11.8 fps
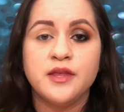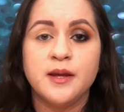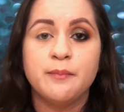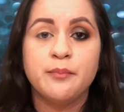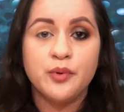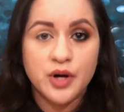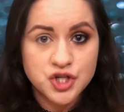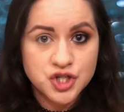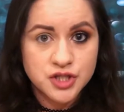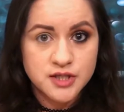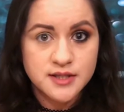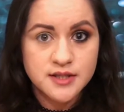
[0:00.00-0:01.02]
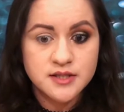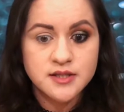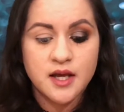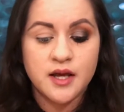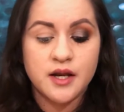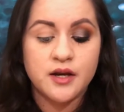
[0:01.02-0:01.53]
the brushes
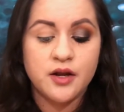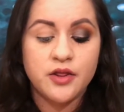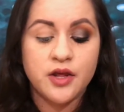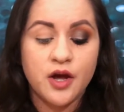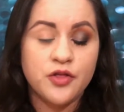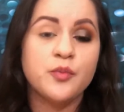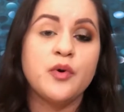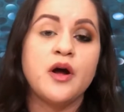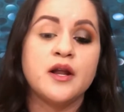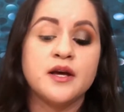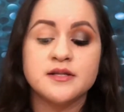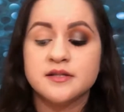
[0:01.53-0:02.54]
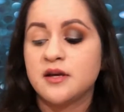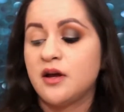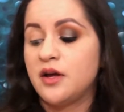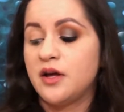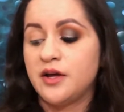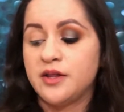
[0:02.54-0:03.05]
and the other products,
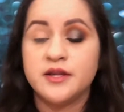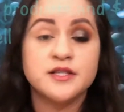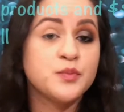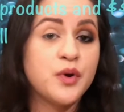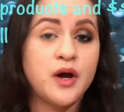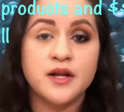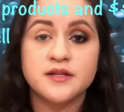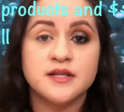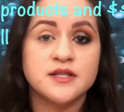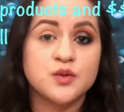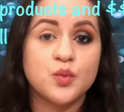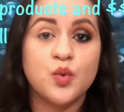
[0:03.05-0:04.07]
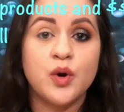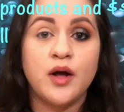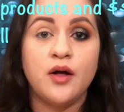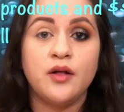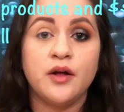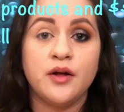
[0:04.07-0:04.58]
this products as
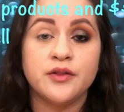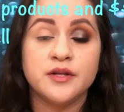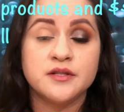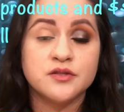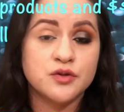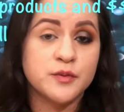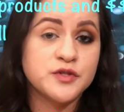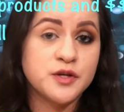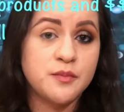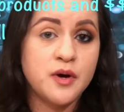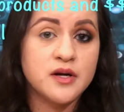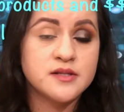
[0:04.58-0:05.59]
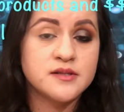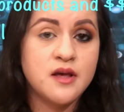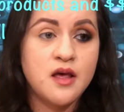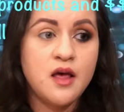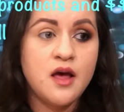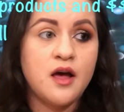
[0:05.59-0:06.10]
well, on the description box.
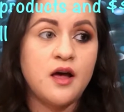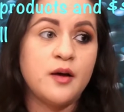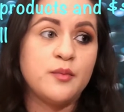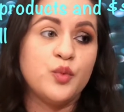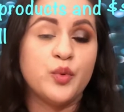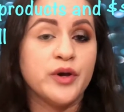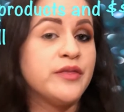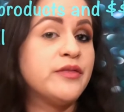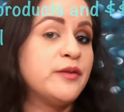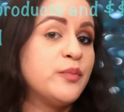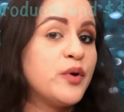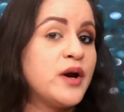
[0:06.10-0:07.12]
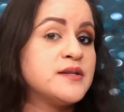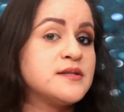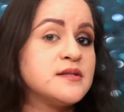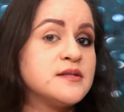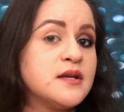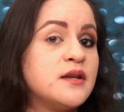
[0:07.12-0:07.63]
With the
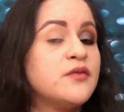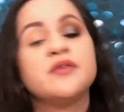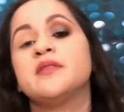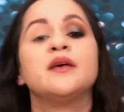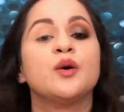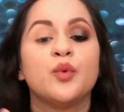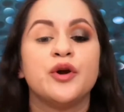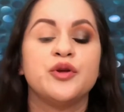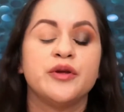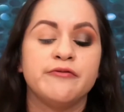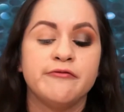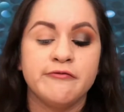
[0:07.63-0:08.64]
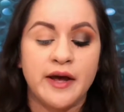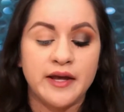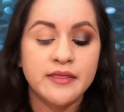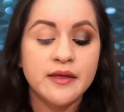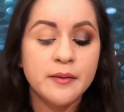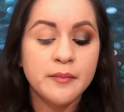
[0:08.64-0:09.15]
prices and everything and where you can
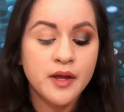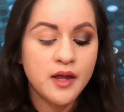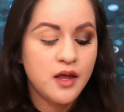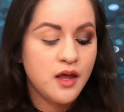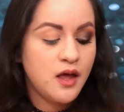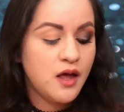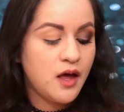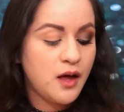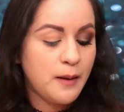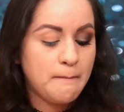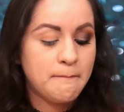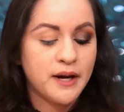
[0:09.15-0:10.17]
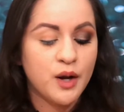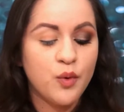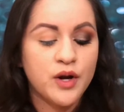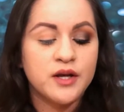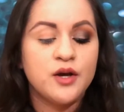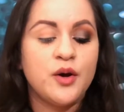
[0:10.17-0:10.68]
find them. But I
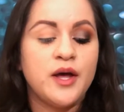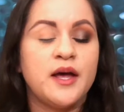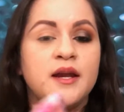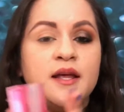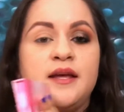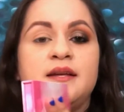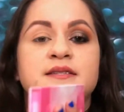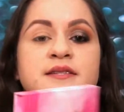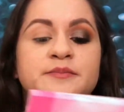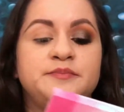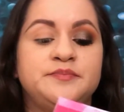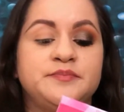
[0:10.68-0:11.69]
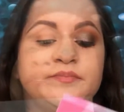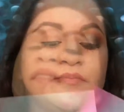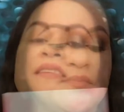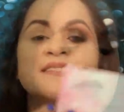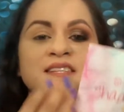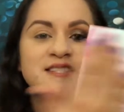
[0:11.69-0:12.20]
want to go ahead and
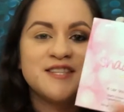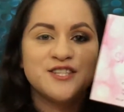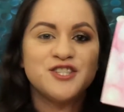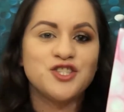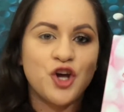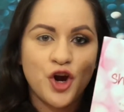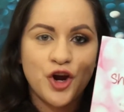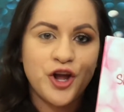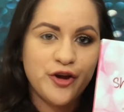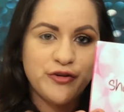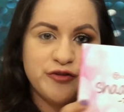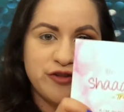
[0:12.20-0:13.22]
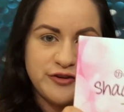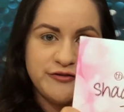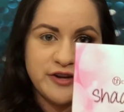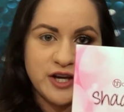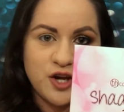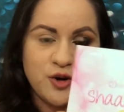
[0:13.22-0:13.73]
this is the star of the
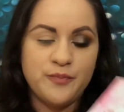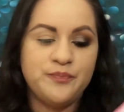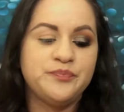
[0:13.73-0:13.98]
video.